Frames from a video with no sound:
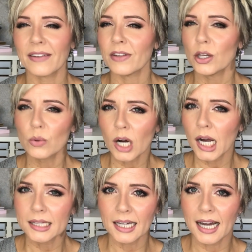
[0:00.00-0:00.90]
If you are
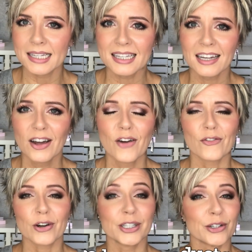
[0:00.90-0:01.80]
on the hunt
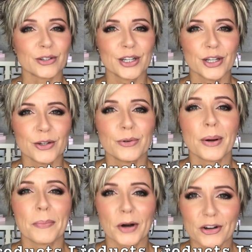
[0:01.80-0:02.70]
for your new
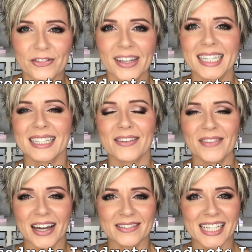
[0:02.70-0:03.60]
perfect
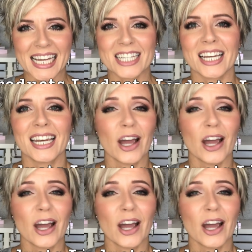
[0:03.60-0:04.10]
foundation,